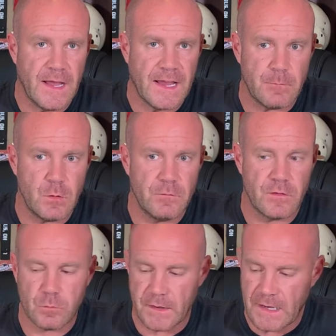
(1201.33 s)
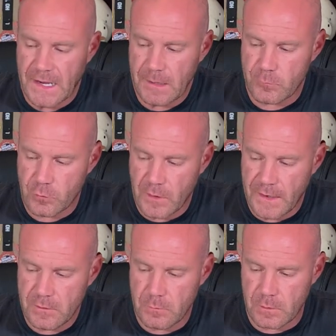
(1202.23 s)
I can move this weight. I am
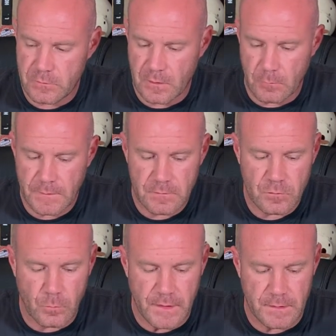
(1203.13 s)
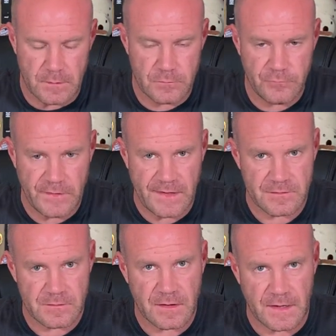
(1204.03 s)
trying to accelerate this weight as
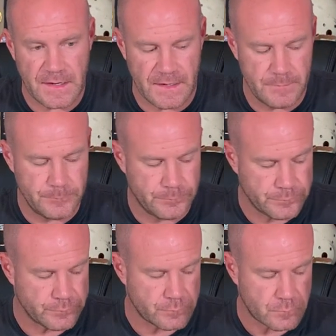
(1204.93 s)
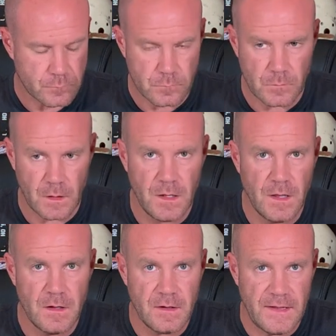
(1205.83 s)
fast as I can
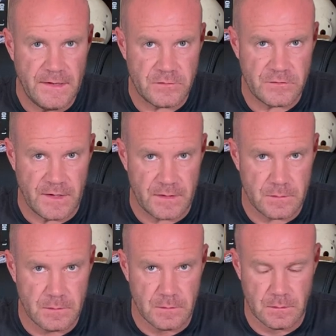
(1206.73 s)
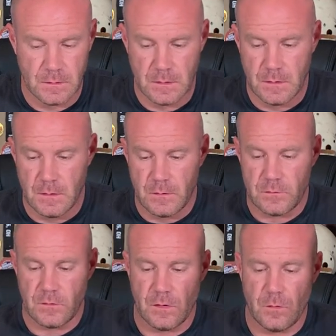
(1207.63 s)
each set.
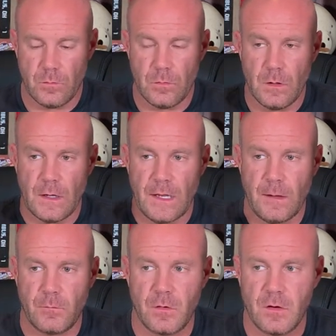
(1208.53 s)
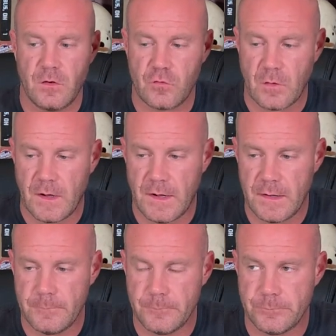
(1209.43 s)
So I am going to try